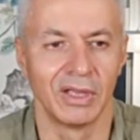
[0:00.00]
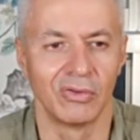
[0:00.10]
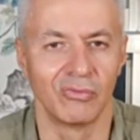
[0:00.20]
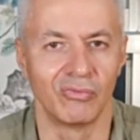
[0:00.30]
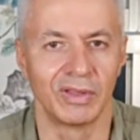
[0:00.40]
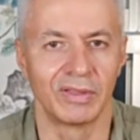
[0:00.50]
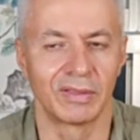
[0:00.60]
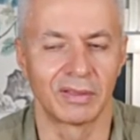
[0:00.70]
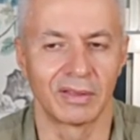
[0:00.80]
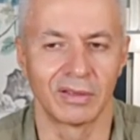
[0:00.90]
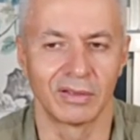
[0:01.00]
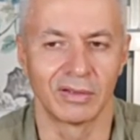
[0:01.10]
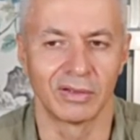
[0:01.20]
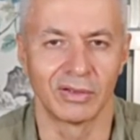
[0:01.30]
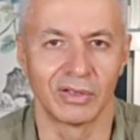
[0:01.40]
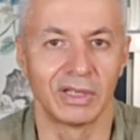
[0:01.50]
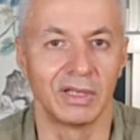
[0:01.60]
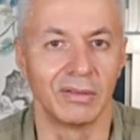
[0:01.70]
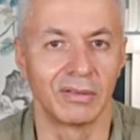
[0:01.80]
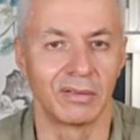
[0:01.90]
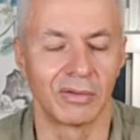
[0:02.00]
with his